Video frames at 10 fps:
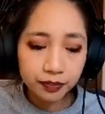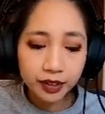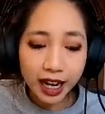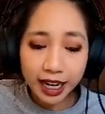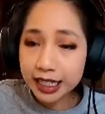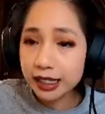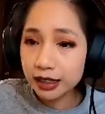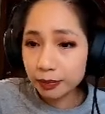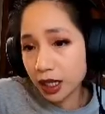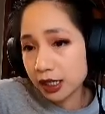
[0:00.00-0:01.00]
and
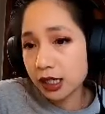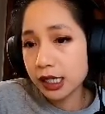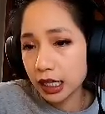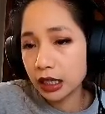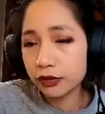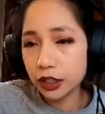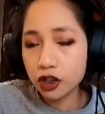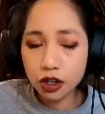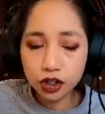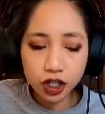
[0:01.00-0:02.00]
because it's negatively
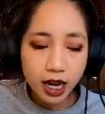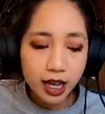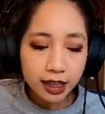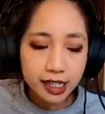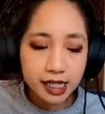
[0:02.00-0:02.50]
charged. This is